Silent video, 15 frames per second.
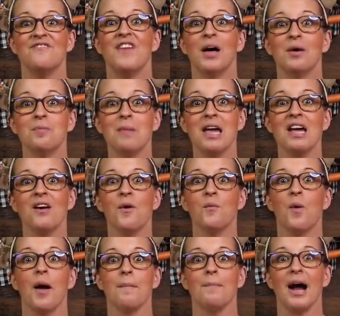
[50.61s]
filming
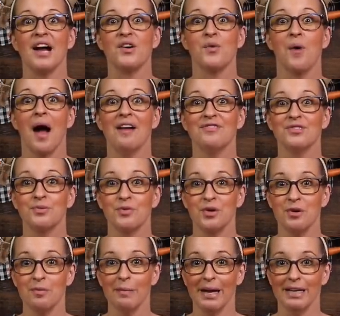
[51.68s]
where my craft
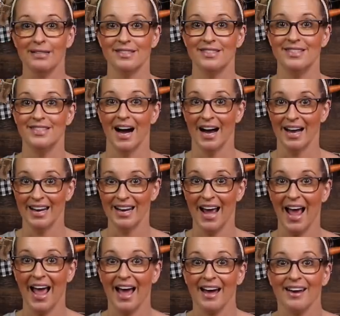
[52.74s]
room is done
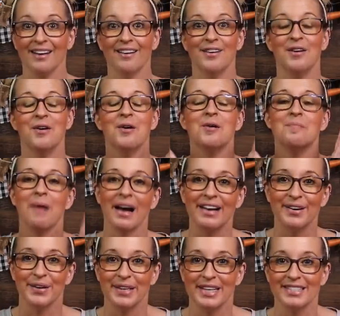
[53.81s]
and oh my
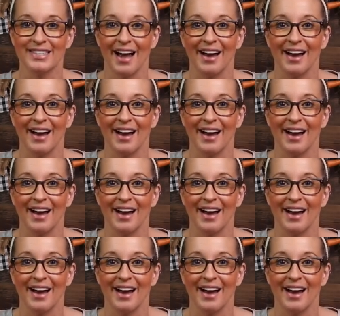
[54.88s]
goodness,